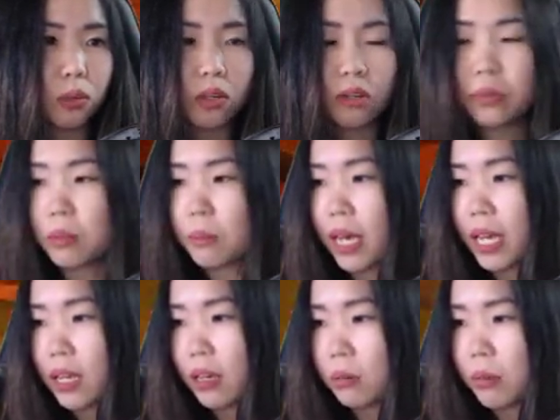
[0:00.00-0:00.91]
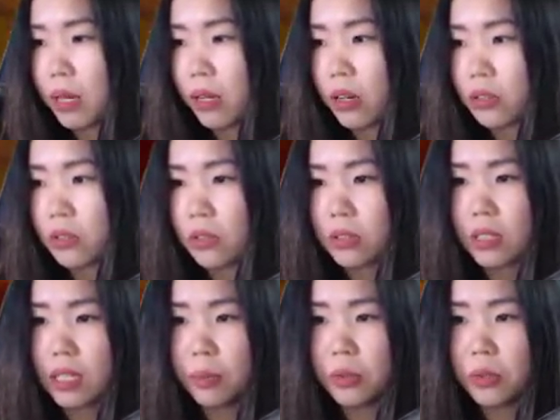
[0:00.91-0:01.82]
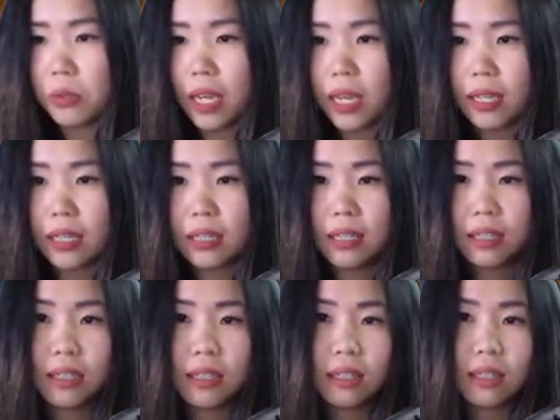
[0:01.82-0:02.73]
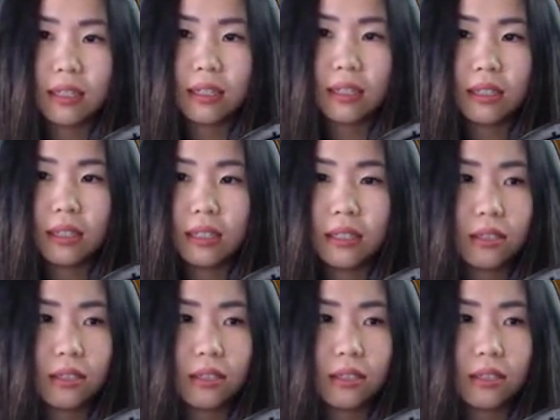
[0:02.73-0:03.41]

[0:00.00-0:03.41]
wrong with the mic? Oh my gosh, the setup today is